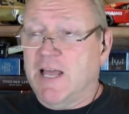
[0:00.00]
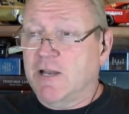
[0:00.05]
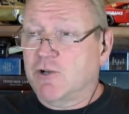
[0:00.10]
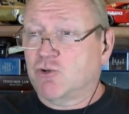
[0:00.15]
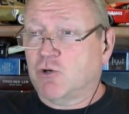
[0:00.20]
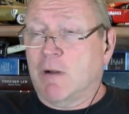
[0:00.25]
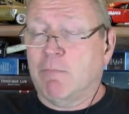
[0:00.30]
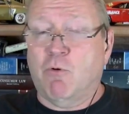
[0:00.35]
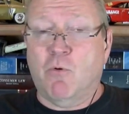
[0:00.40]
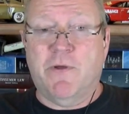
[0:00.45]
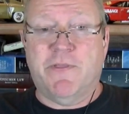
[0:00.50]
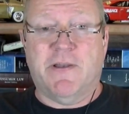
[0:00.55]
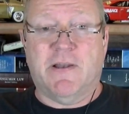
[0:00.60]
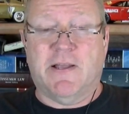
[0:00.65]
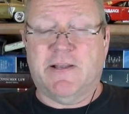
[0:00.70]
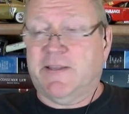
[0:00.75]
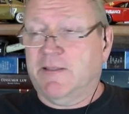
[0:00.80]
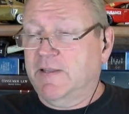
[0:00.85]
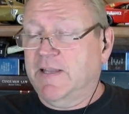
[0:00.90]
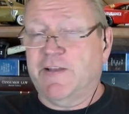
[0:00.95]
had trouble with it, and
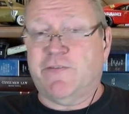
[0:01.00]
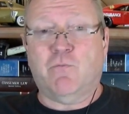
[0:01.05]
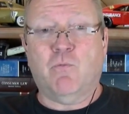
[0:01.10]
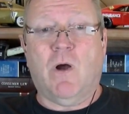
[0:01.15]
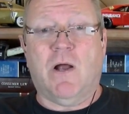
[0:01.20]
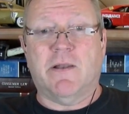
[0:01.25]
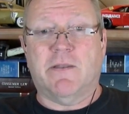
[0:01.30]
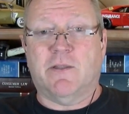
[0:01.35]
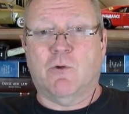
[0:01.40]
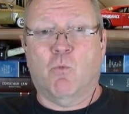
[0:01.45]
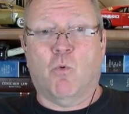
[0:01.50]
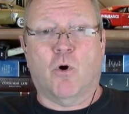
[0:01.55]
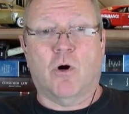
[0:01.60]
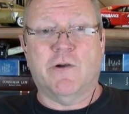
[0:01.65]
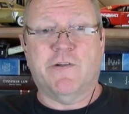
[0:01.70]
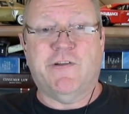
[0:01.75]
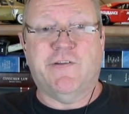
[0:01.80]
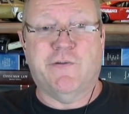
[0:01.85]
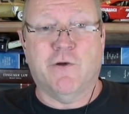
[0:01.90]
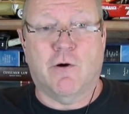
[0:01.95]
like, guess what? The
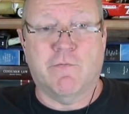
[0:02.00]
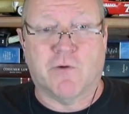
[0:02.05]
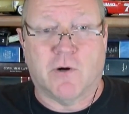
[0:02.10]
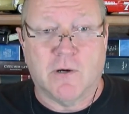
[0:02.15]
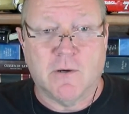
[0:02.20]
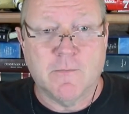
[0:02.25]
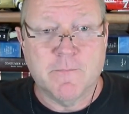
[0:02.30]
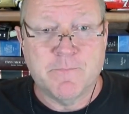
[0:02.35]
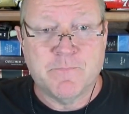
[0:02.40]
warranty's over.